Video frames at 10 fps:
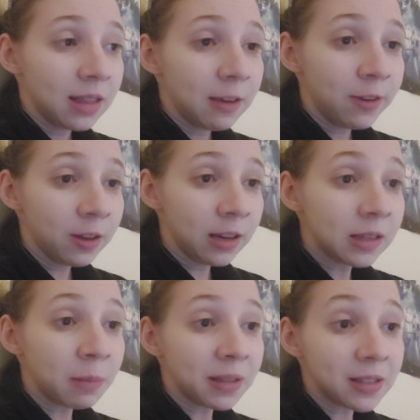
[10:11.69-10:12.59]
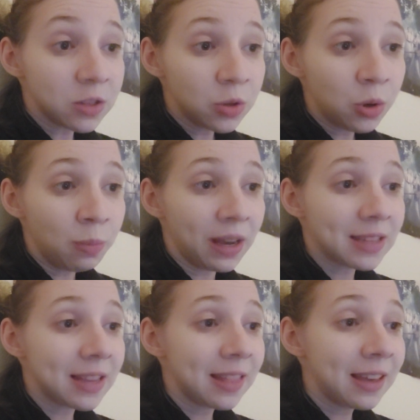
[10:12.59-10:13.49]
They feel guilty about this too
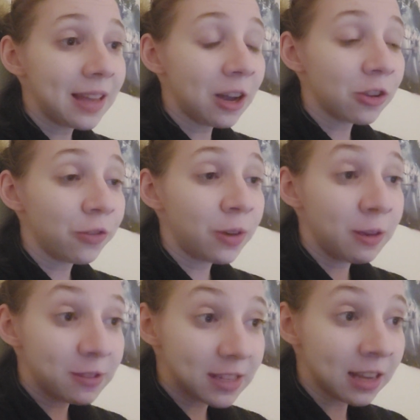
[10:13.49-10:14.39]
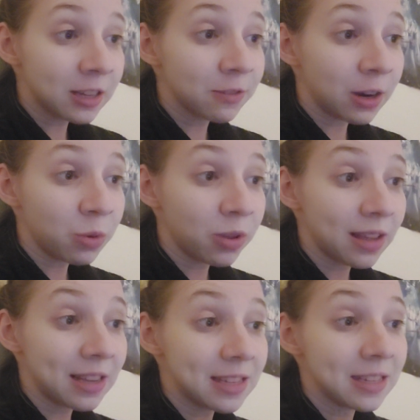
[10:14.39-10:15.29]
because they think they ought to be satisfied with
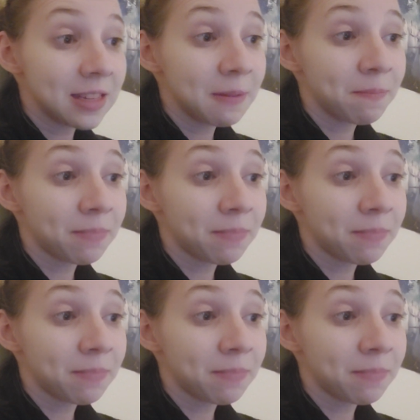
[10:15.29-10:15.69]
what is,